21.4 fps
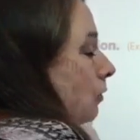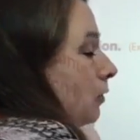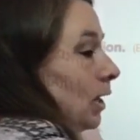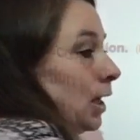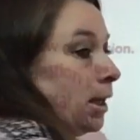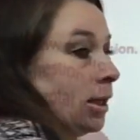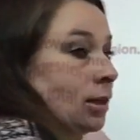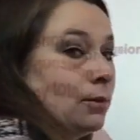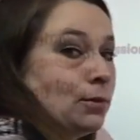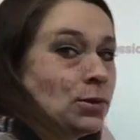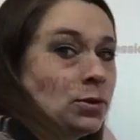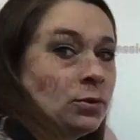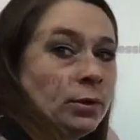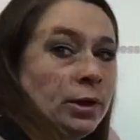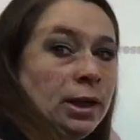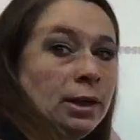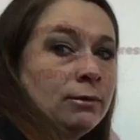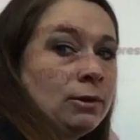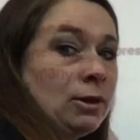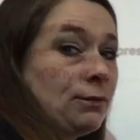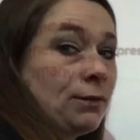of negative
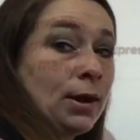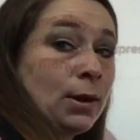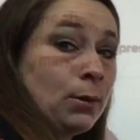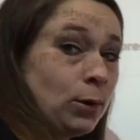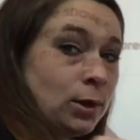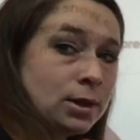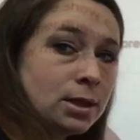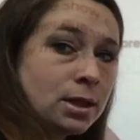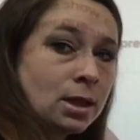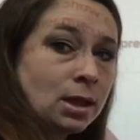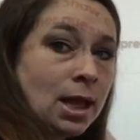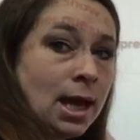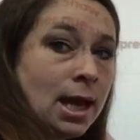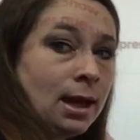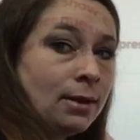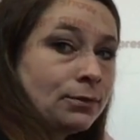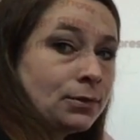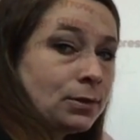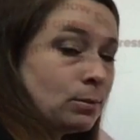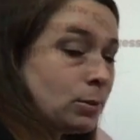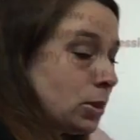3, even if I went to the
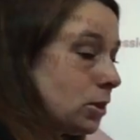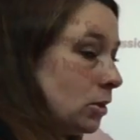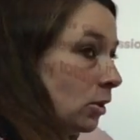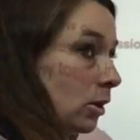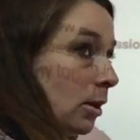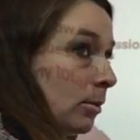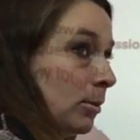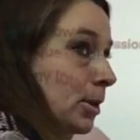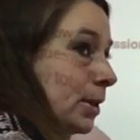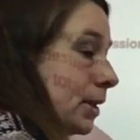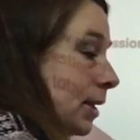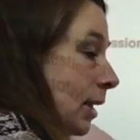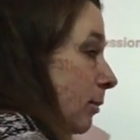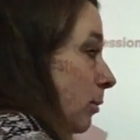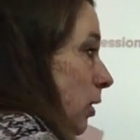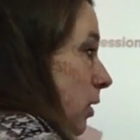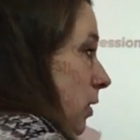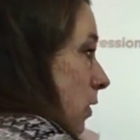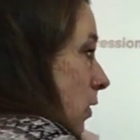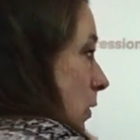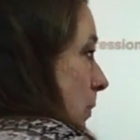left, I'm still coming the same
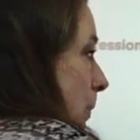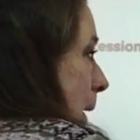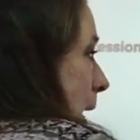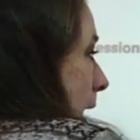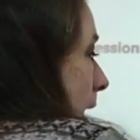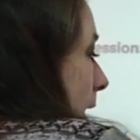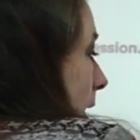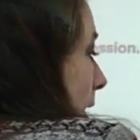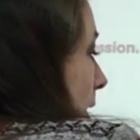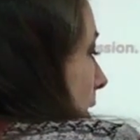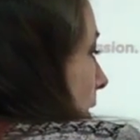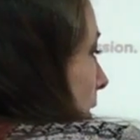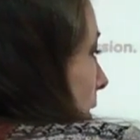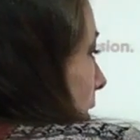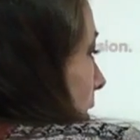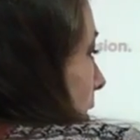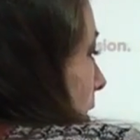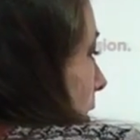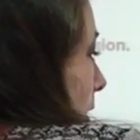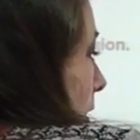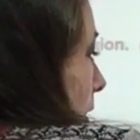distance back.
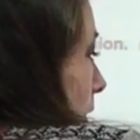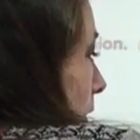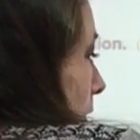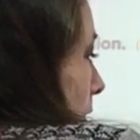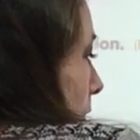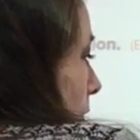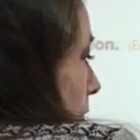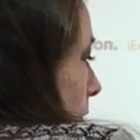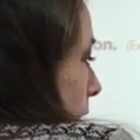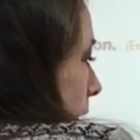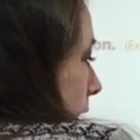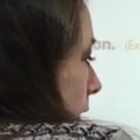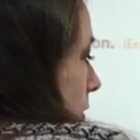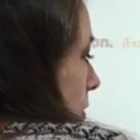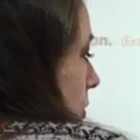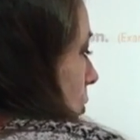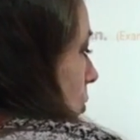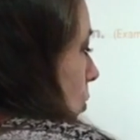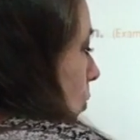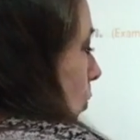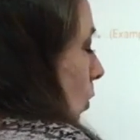3.
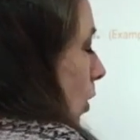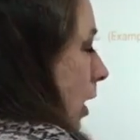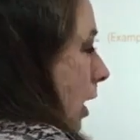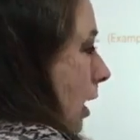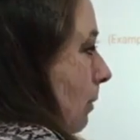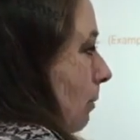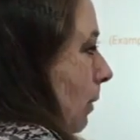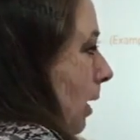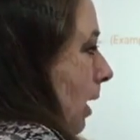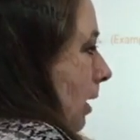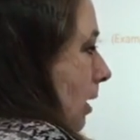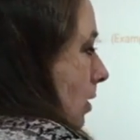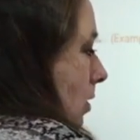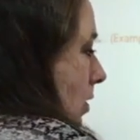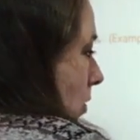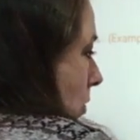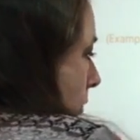So 20 minus